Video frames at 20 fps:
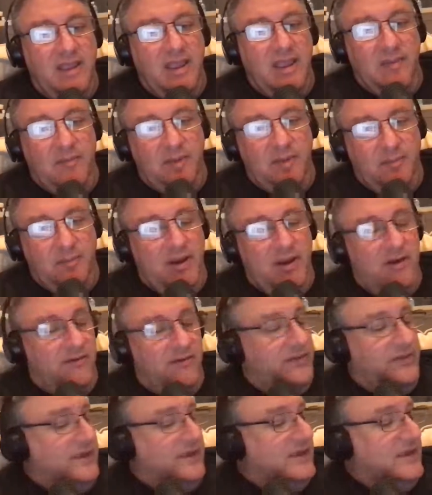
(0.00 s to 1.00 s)
But
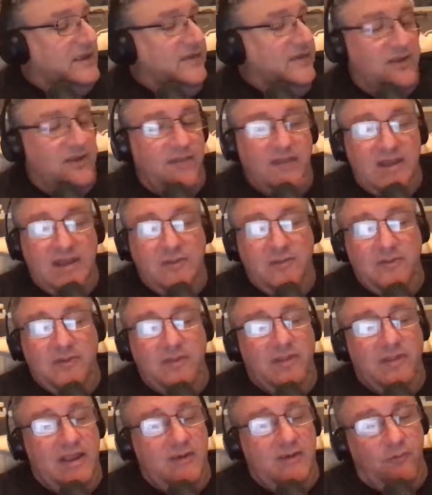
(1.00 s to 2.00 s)
apparently, he said that he would
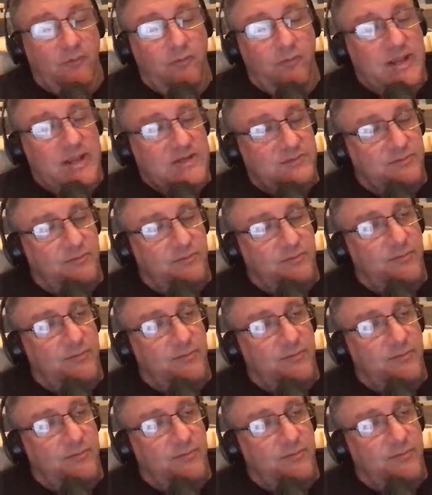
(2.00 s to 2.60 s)
like reach